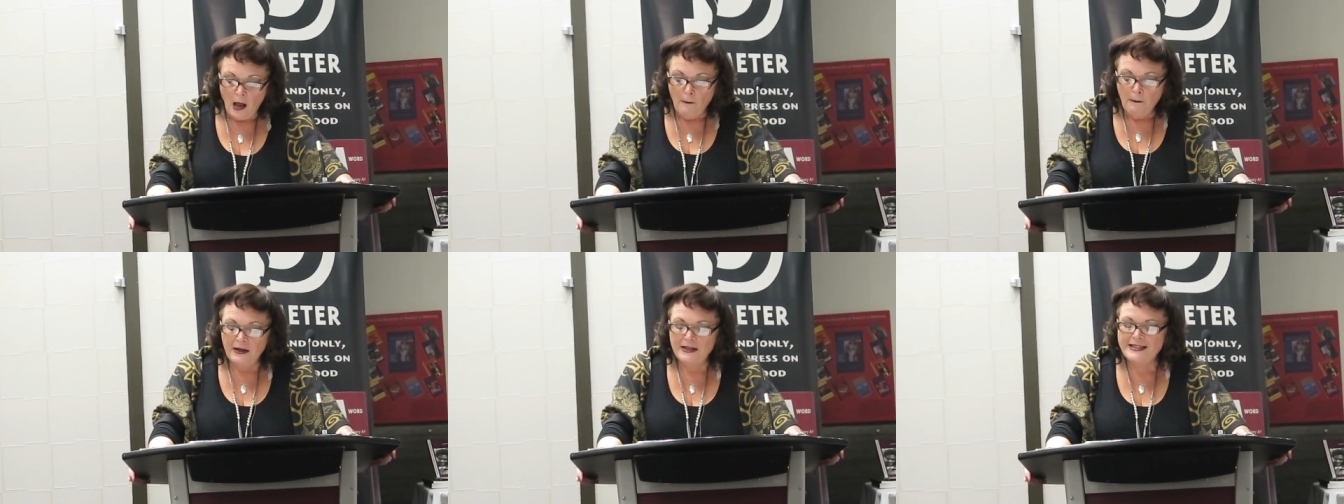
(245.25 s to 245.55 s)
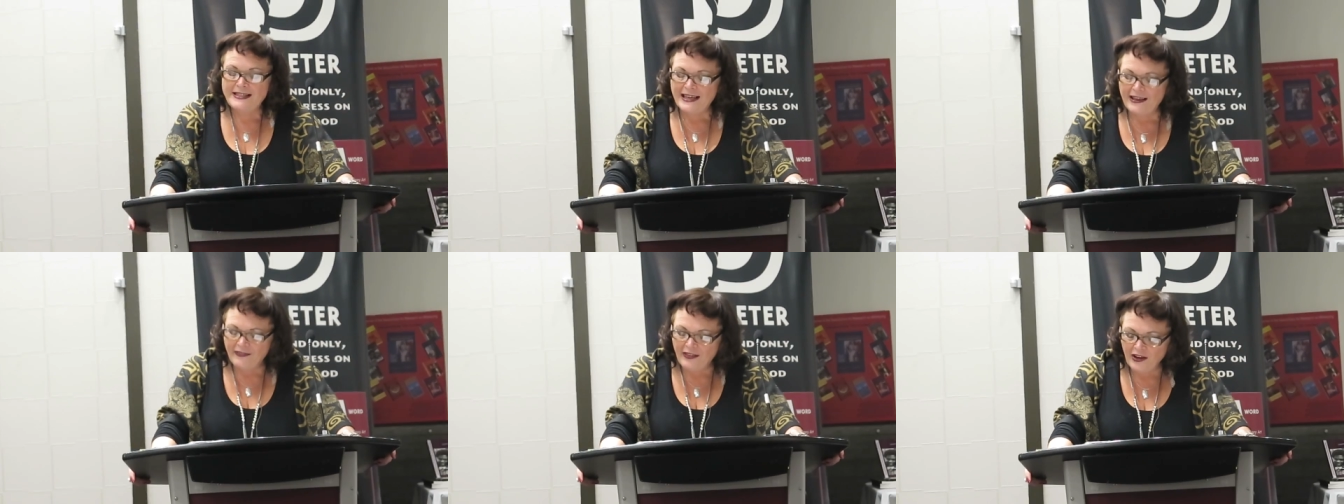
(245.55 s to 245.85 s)

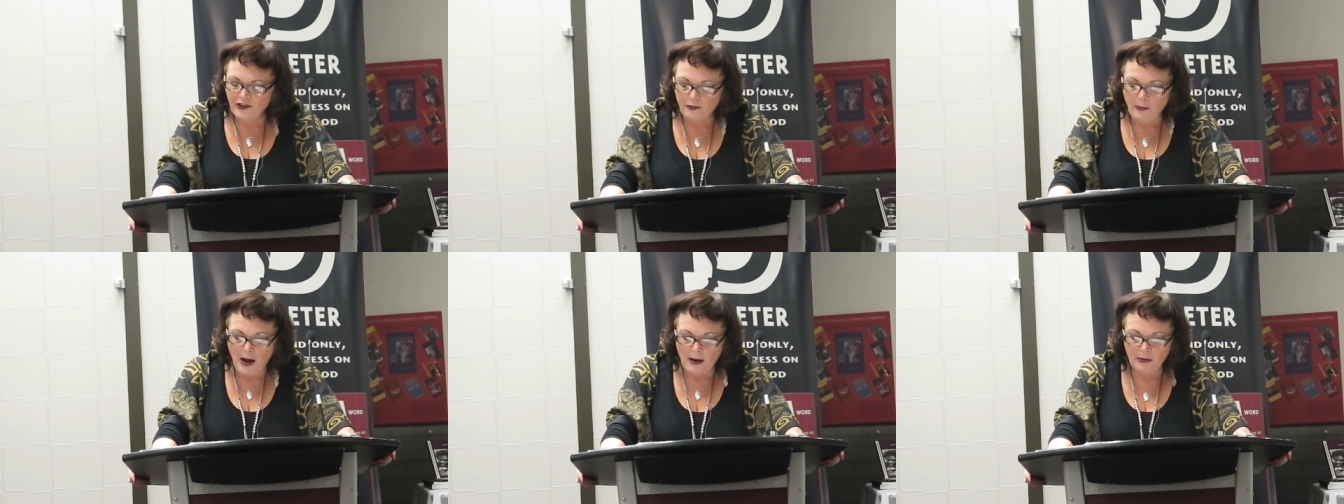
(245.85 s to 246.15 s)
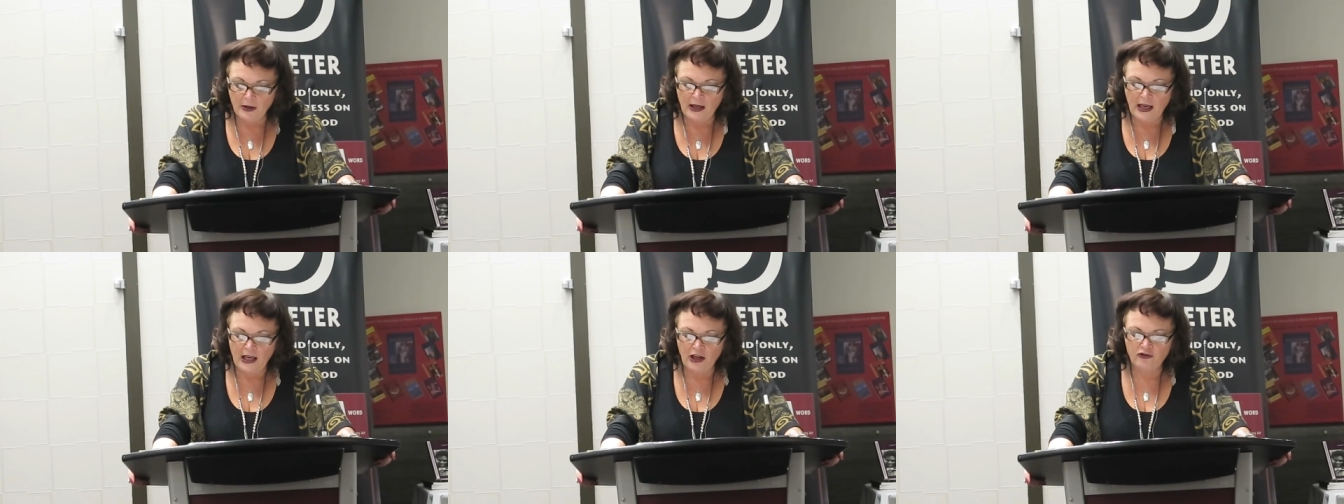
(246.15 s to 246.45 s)
But did these
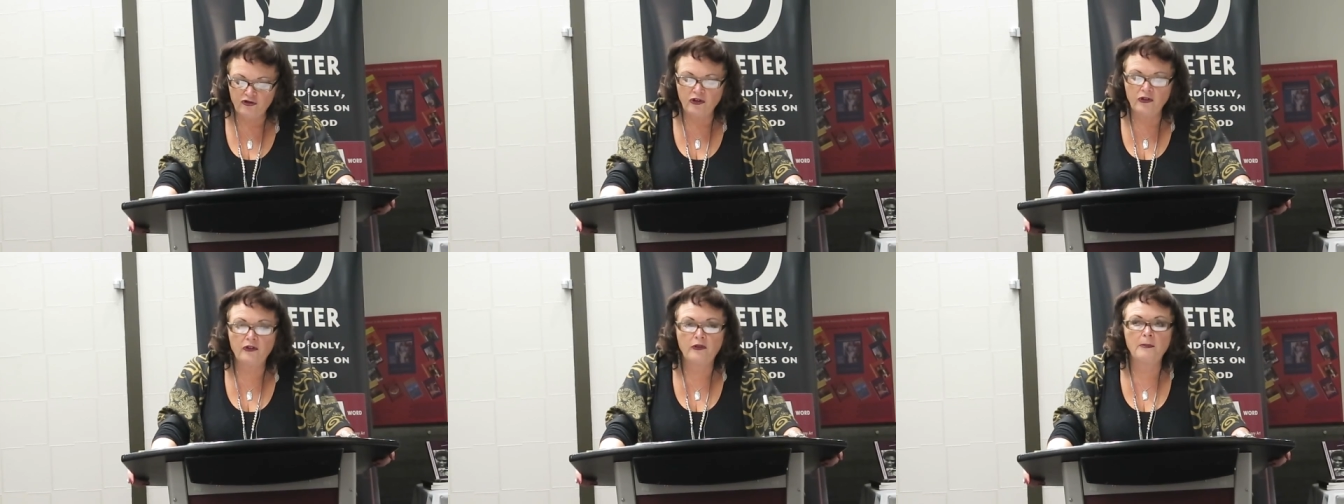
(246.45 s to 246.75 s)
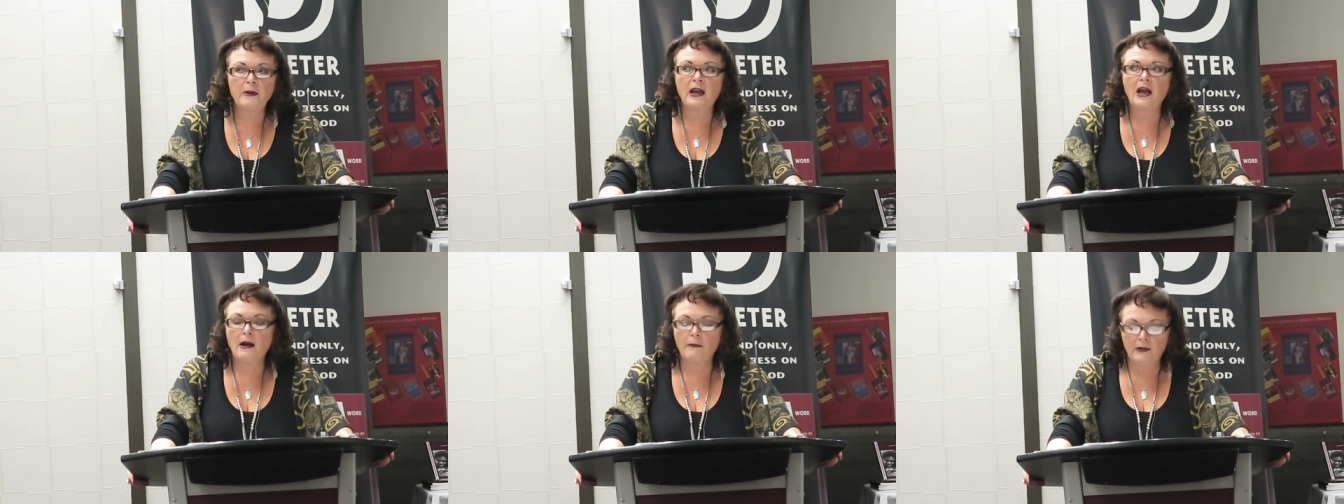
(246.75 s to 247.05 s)
publications
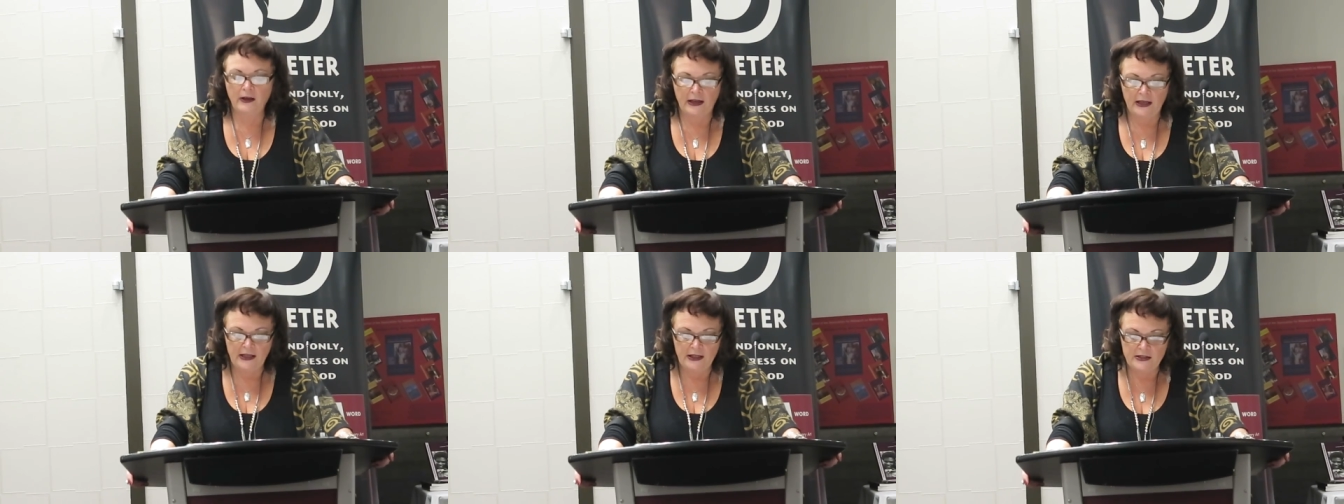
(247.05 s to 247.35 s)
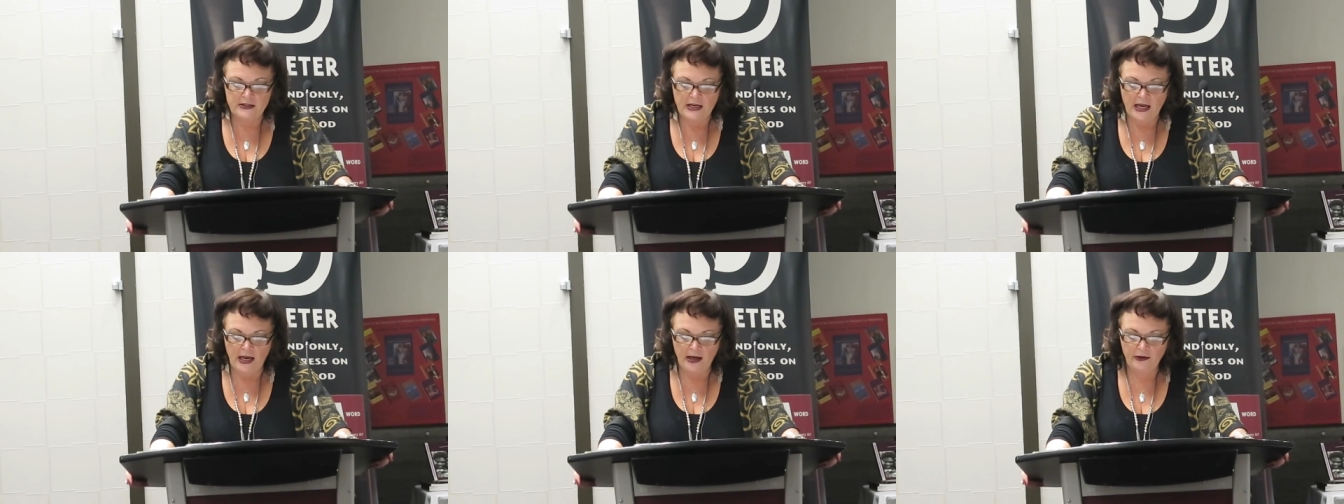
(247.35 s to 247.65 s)
become the
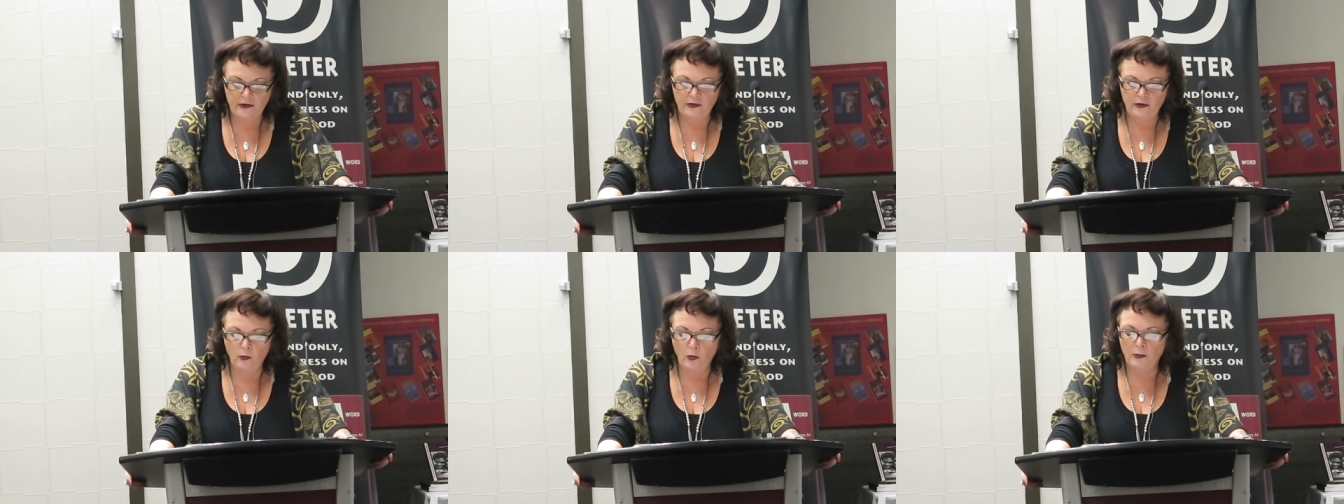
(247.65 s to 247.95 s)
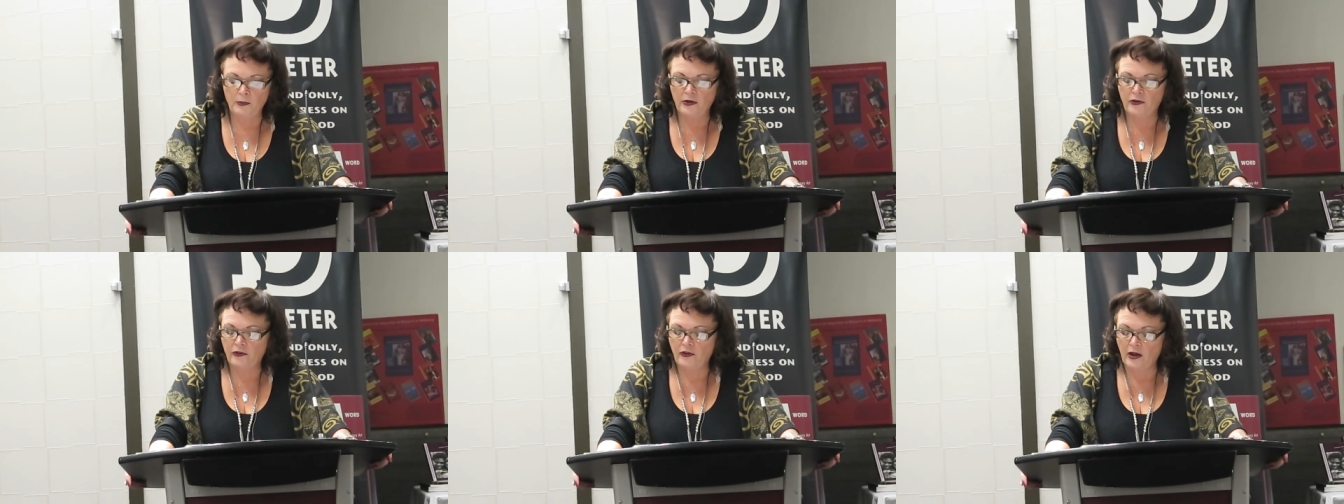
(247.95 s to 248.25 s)
key texts in
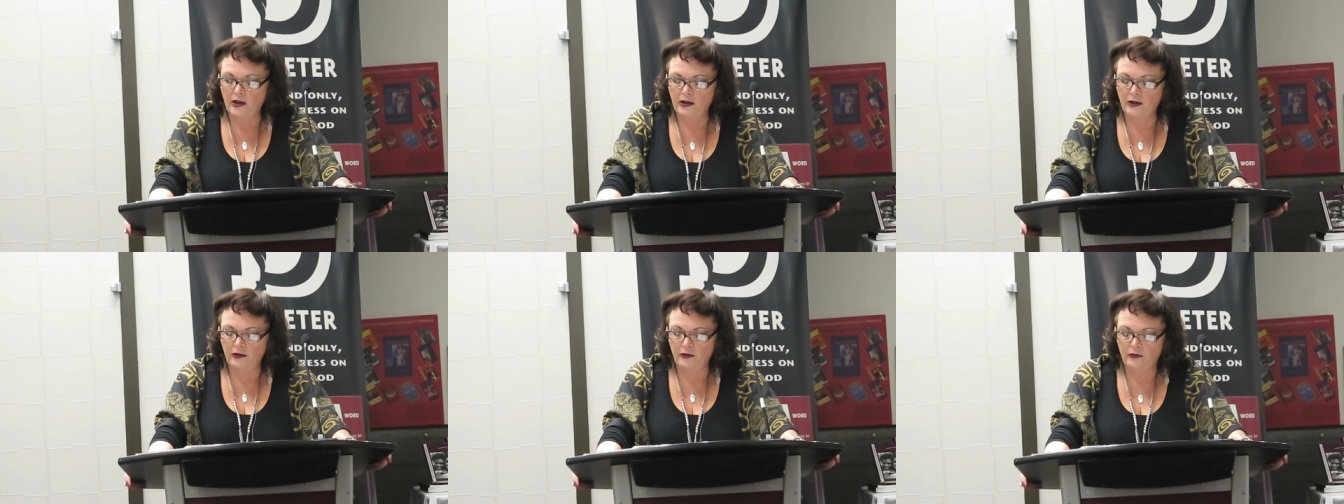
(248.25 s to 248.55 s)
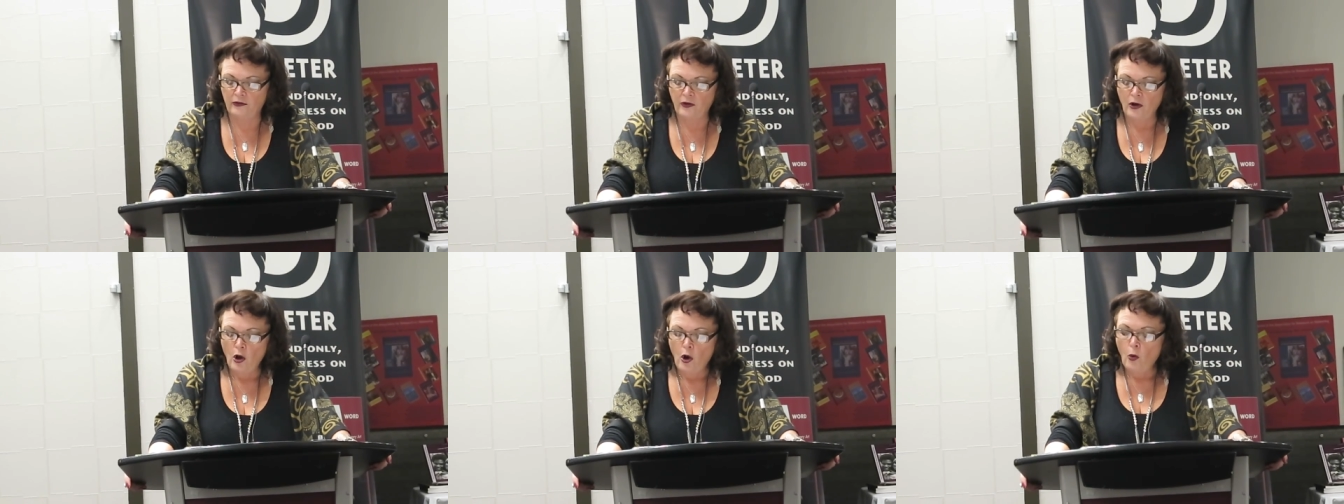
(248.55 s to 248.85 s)
women's
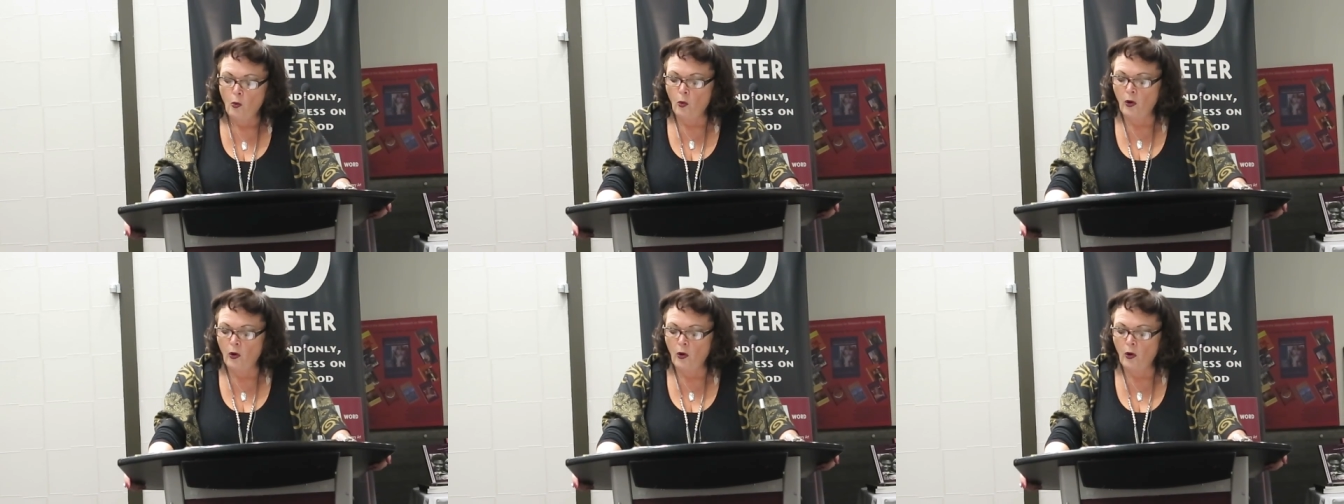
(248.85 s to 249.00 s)
studies?